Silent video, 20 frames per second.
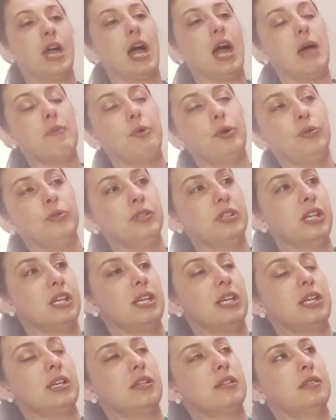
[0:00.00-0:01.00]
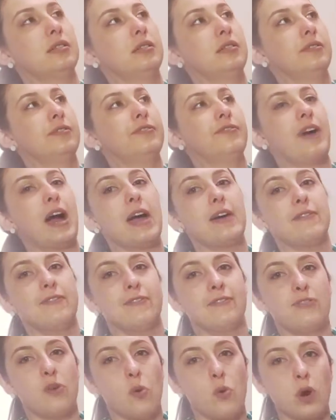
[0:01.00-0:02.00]
I'm only five
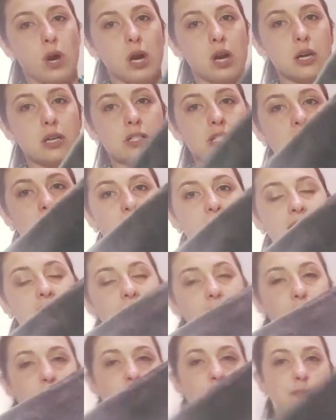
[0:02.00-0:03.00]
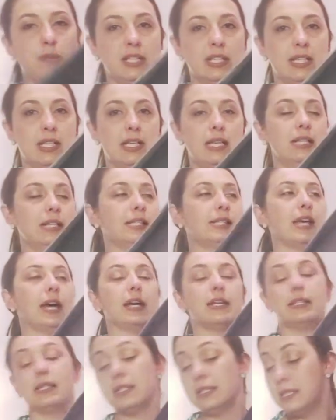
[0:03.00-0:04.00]
four, so they give me petite
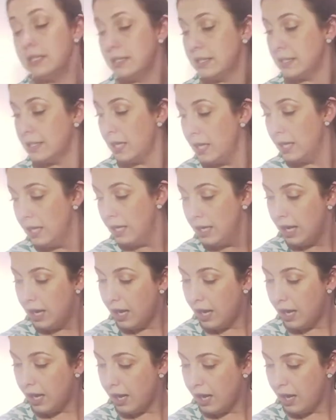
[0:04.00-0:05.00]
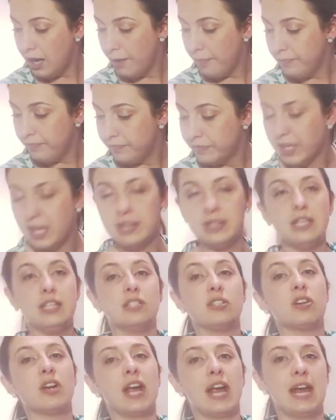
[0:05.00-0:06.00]
sizes. Um, and
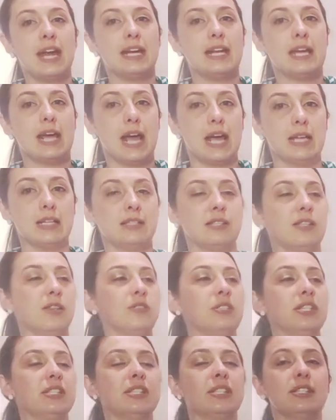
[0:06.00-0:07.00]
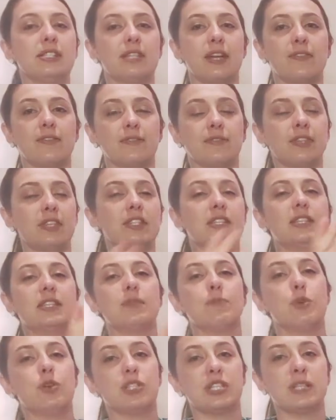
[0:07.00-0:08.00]
these are 88. So this is def this is
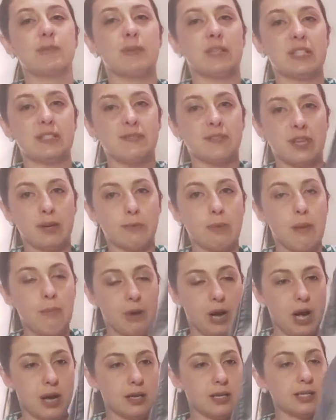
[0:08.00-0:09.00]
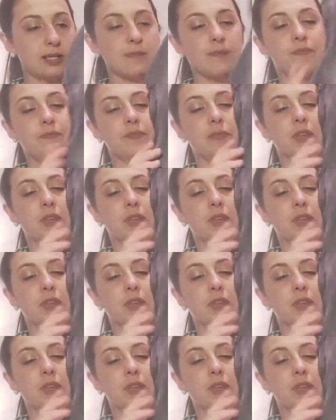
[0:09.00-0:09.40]
the most expensive thing in my box.